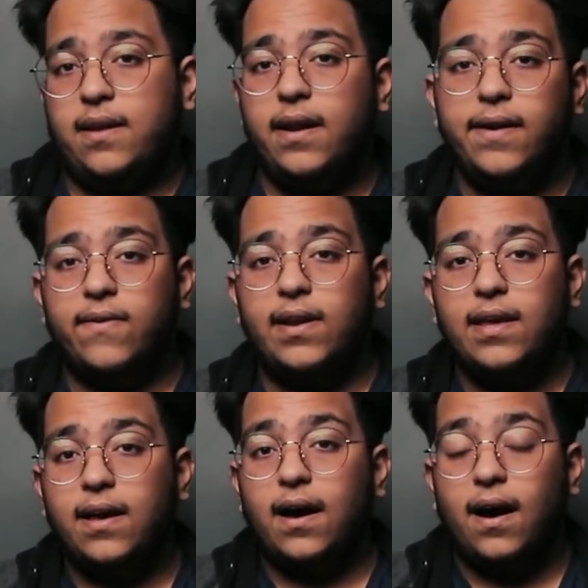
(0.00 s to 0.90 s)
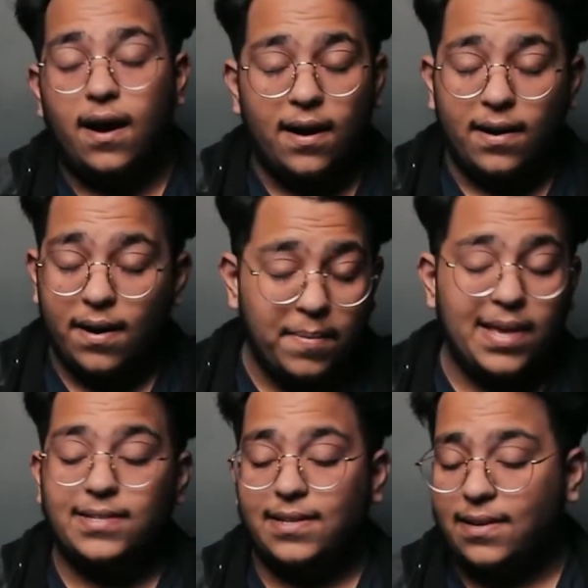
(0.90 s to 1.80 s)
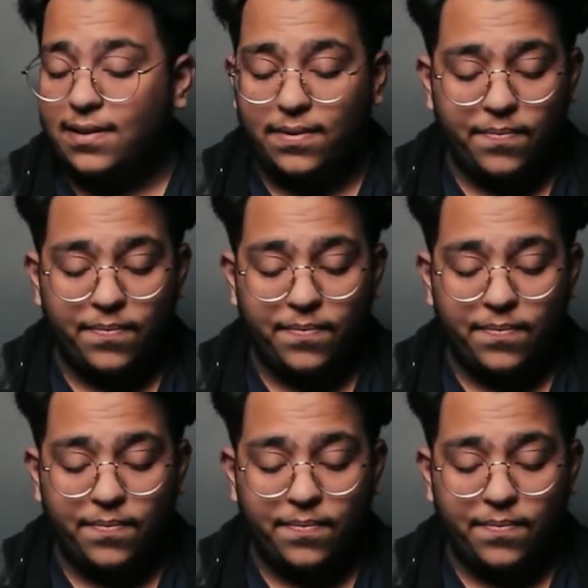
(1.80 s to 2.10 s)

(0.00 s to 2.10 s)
Literally amazing.